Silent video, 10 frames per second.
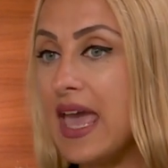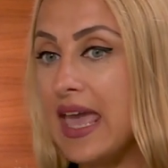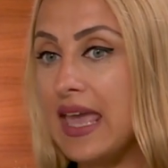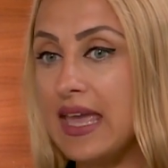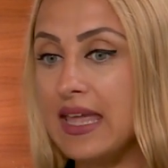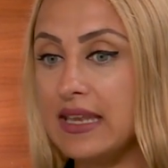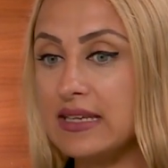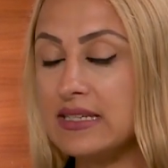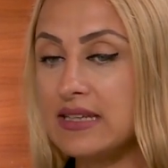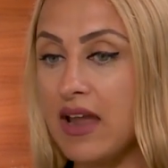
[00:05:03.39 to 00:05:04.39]

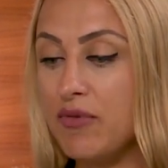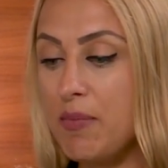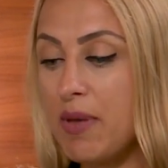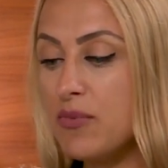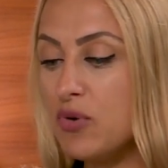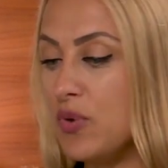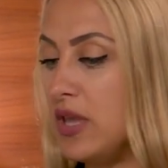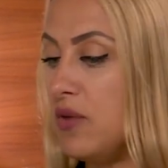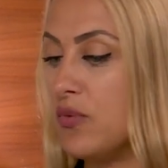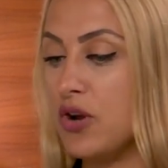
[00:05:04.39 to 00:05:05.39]
And I remember
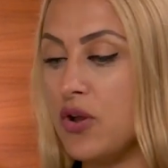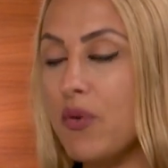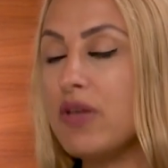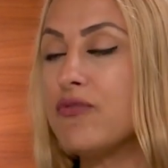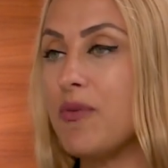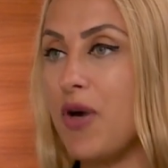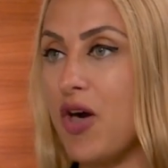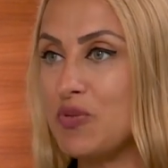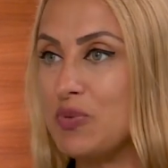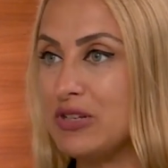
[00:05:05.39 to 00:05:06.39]
we were going from
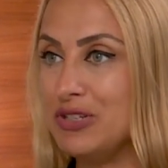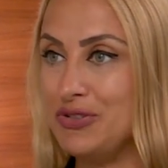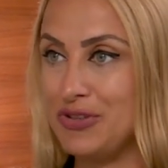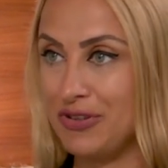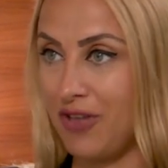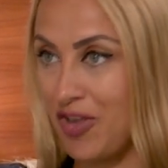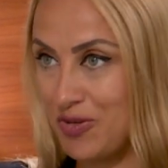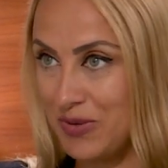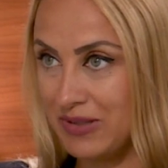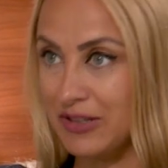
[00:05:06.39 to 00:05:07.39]
hospital to
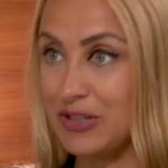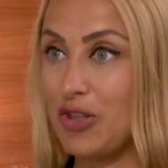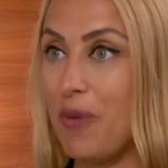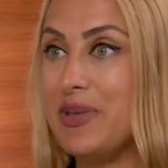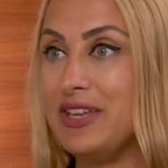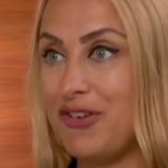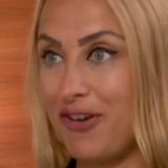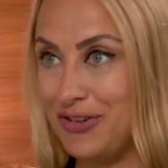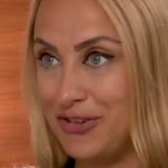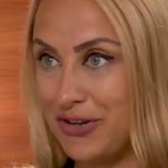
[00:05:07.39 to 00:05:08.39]
hospital, stopping
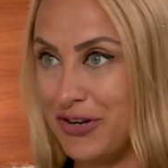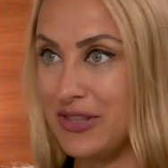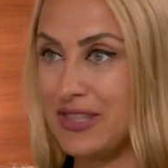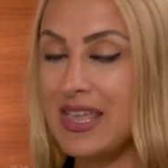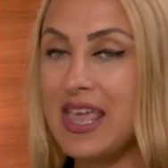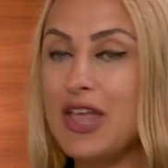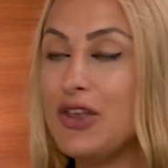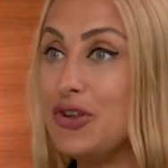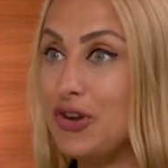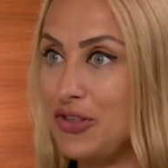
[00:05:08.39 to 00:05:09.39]
doctors,
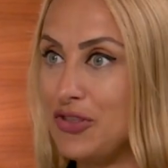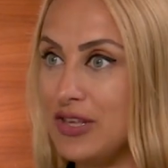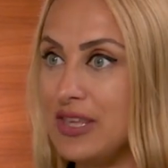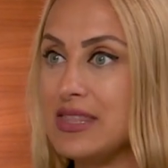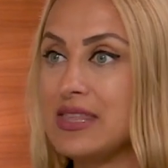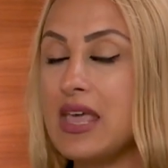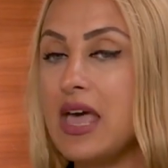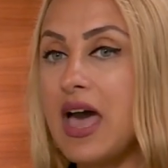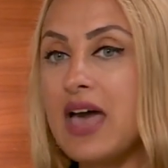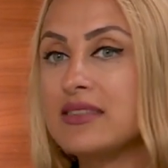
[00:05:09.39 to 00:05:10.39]
nurses,
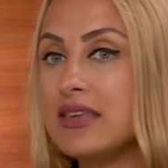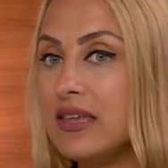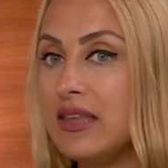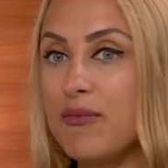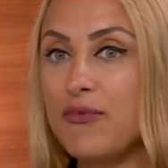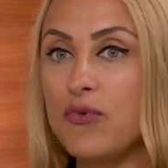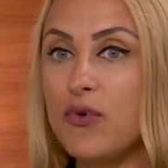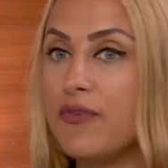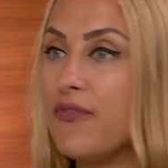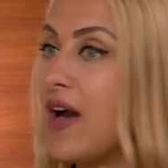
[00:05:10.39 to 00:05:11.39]
asking them
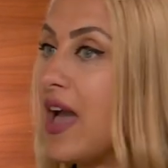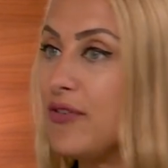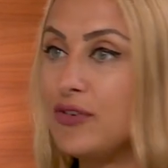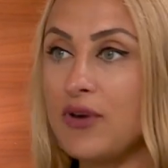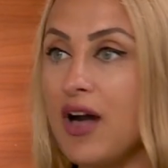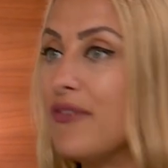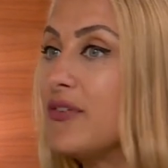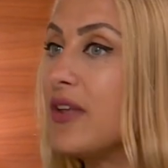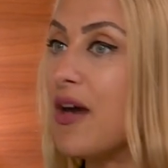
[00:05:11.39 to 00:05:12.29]
for 5 to half an